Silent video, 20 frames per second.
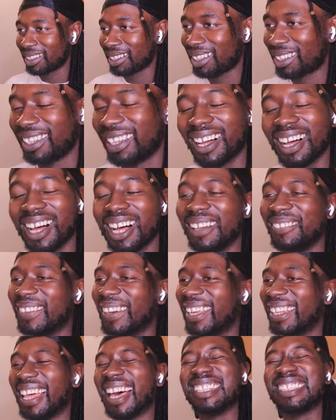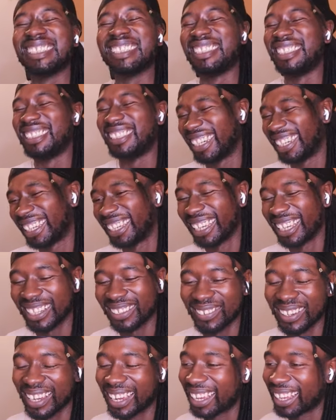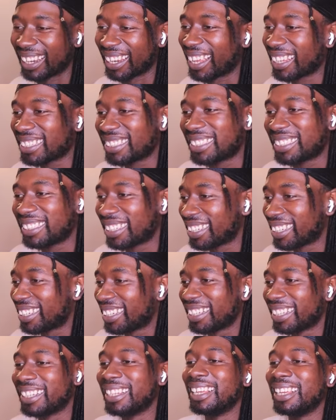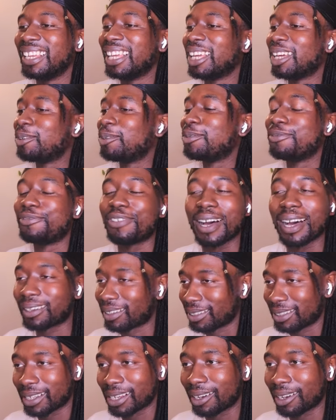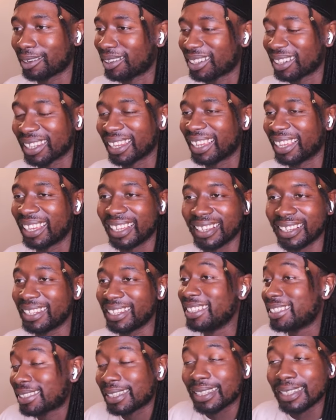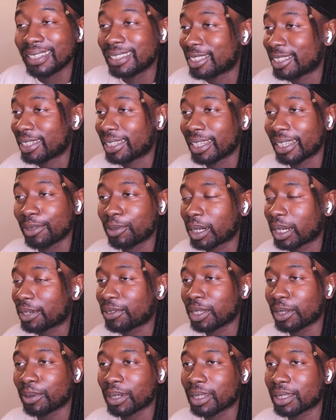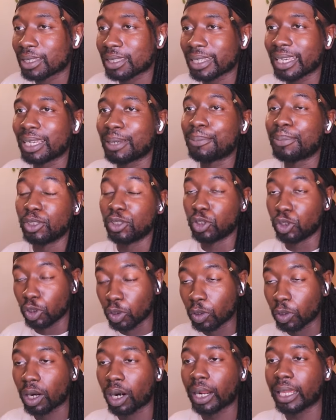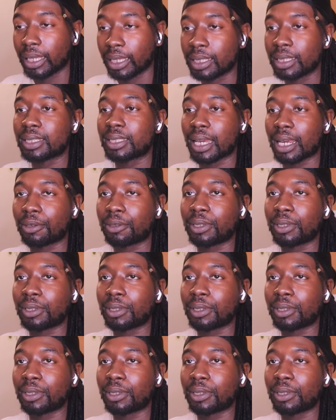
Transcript: Nah, man, that's jigging, man. That's jigging without a doubt. Like, Ishiki jigging, whatever you want to say, but Jura is that